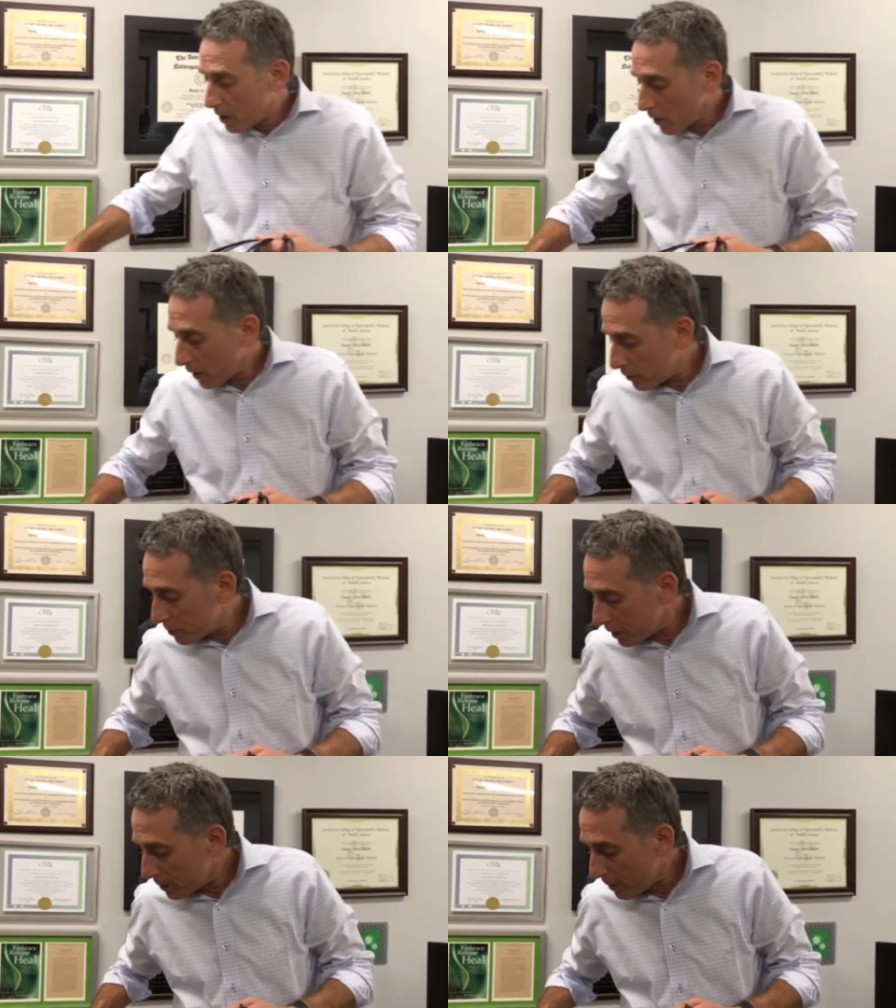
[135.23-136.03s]
or I would
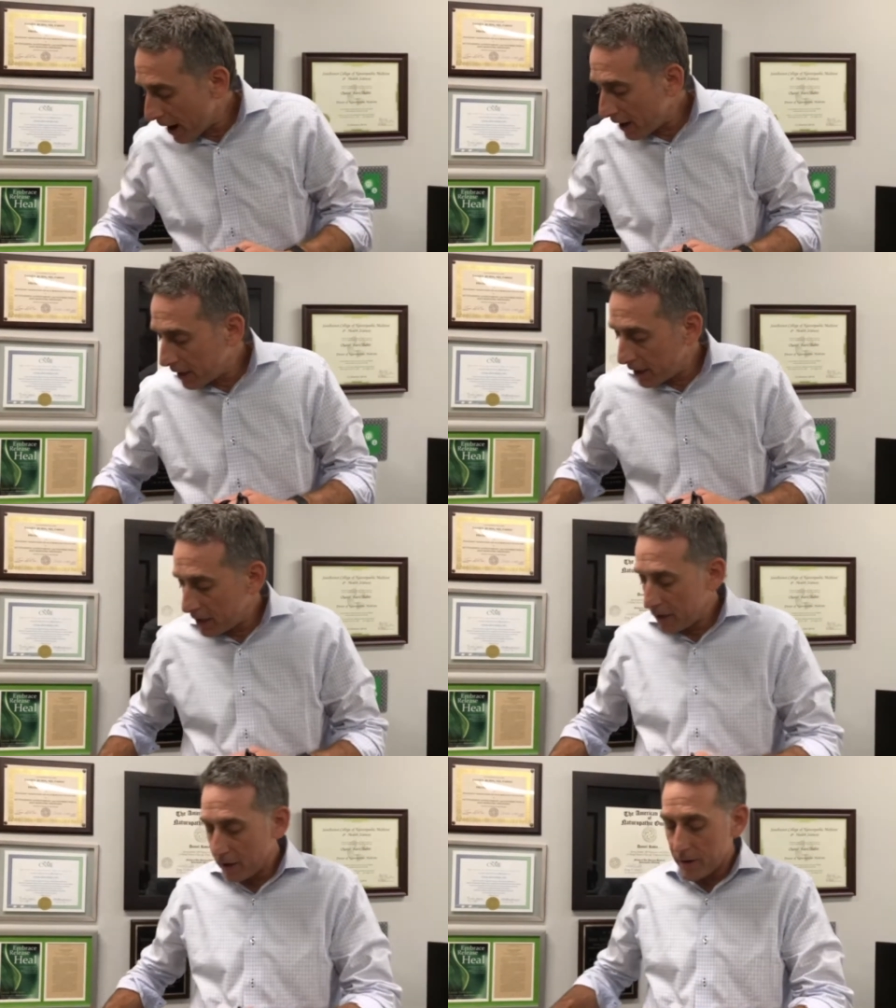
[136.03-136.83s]
put it back in
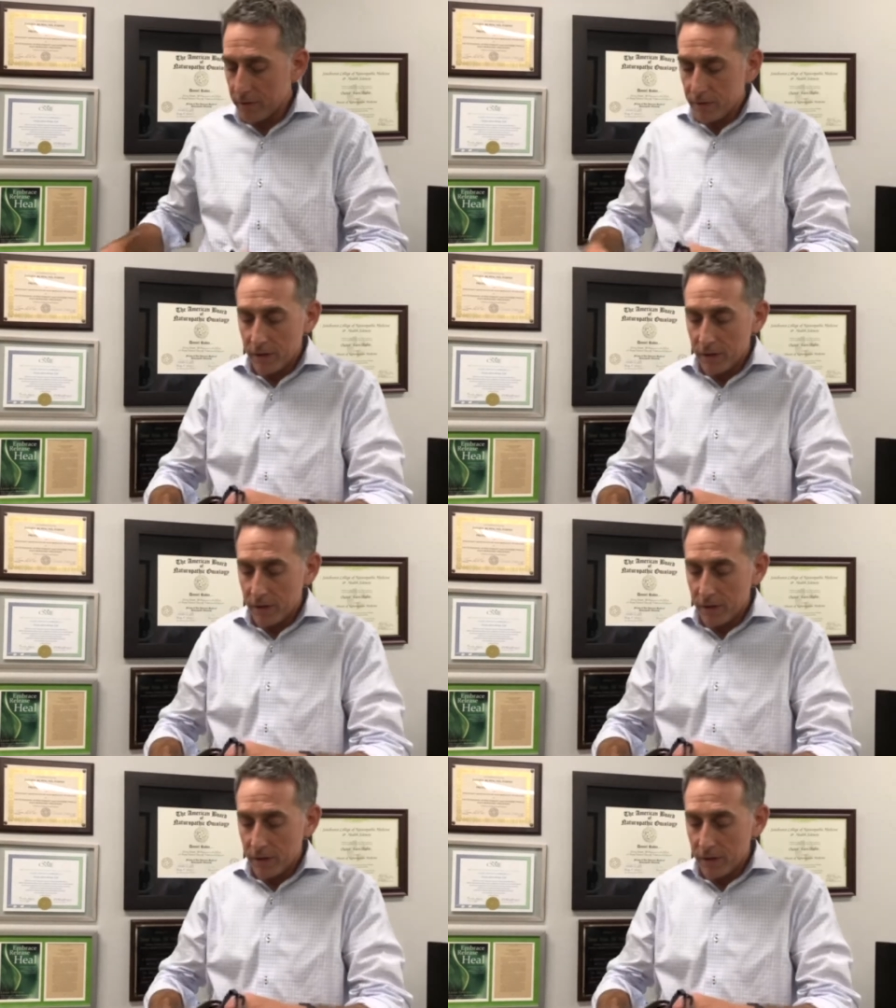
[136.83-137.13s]
here